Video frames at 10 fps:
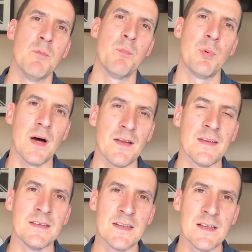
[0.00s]
But
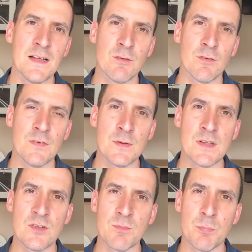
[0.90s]
they did deliver a few
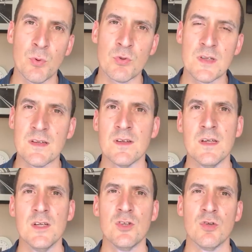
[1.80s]
decent balls in
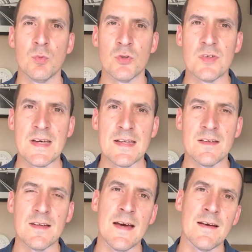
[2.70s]
towards the
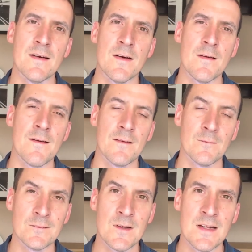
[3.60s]
end. And I
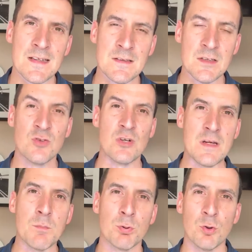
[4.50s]
thought Turner sort of
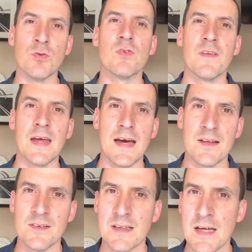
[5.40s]
improved on that
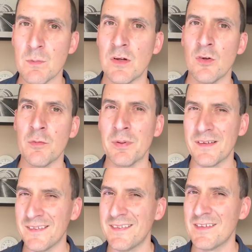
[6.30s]
as the game went on.
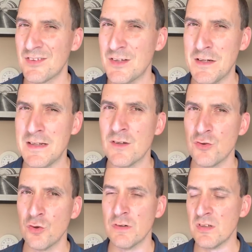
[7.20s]
But I think certainly the
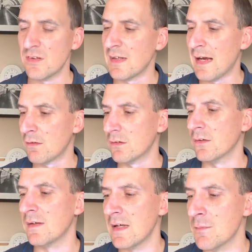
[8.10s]
jury's still out
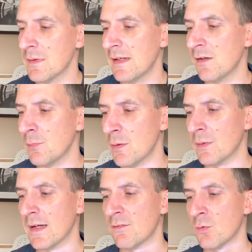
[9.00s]
on him a little bit. We're
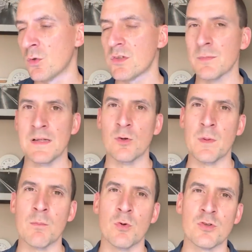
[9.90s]
going to have to watch him a little
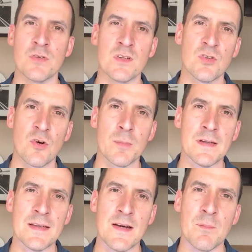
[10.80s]
bit more during this Europa
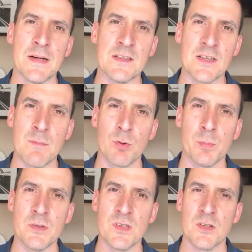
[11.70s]
League campaign to get a
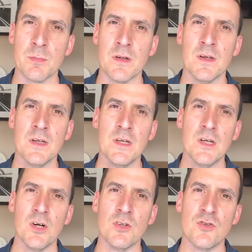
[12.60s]
proper judgment
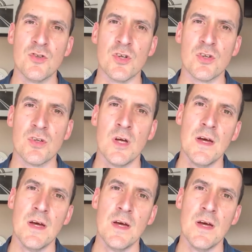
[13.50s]
on just